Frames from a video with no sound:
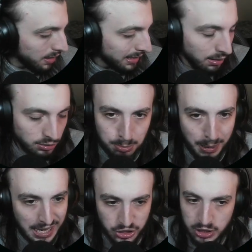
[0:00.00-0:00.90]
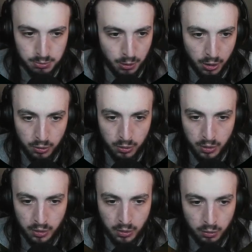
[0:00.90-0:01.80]
That was patches, bro.
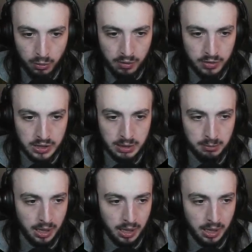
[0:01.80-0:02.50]
Where is he,